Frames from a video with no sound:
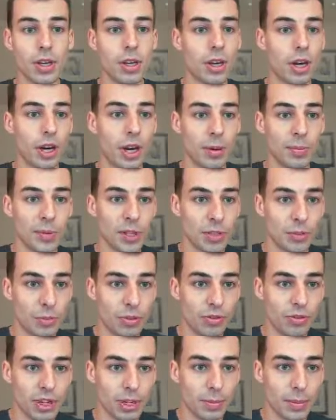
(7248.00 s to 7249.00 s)
Let's move
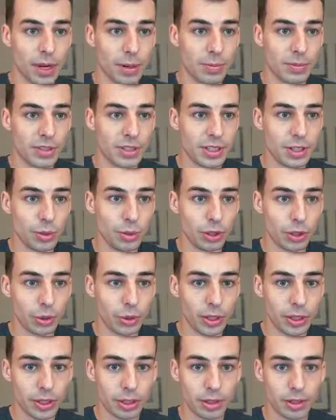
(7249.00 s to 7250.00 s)
on to problem C real
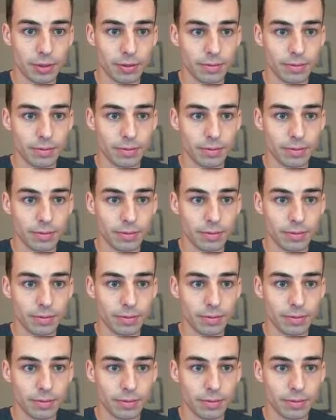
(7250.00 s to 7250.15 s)
quick.